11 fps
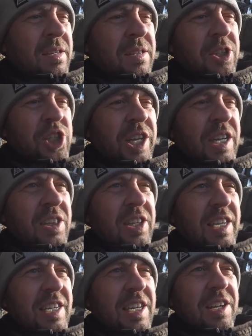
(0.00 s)
the chain
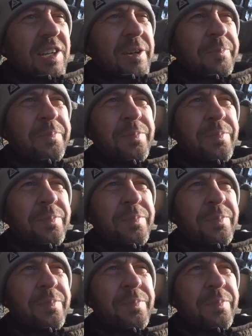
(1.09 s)
link here,